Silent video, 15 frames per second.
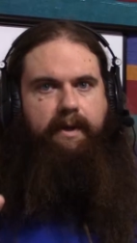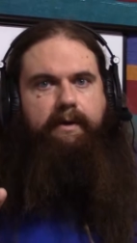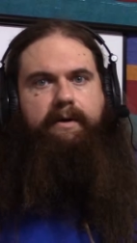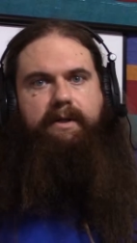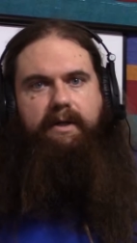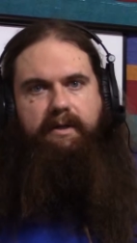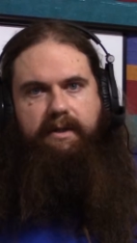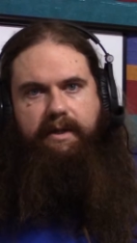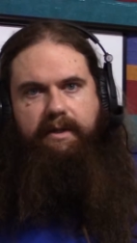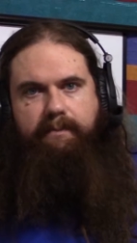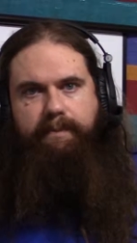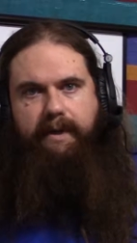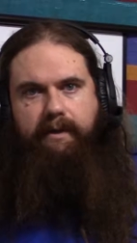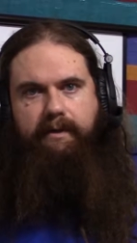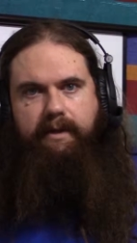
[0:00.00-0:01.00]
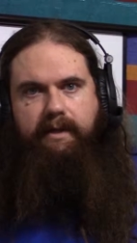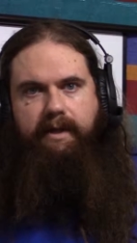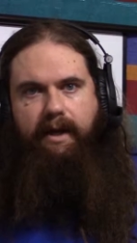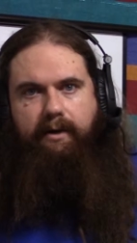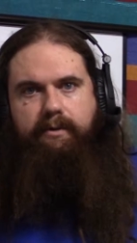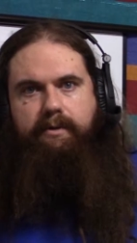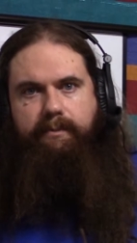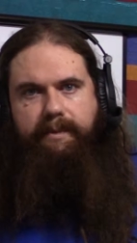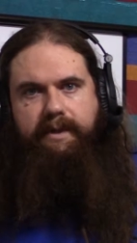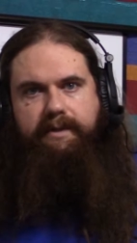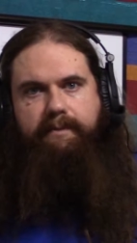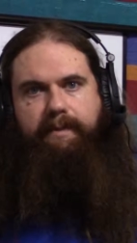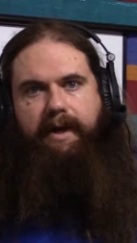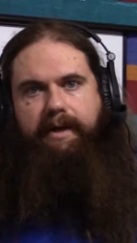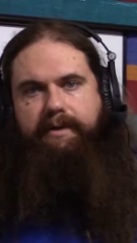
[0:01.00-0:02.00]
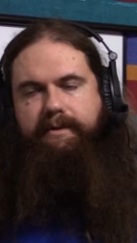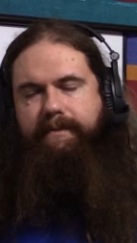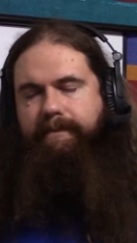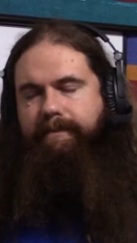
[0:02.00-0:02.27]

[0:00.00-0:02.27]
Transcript: parallel in, parallel out, or mix and match.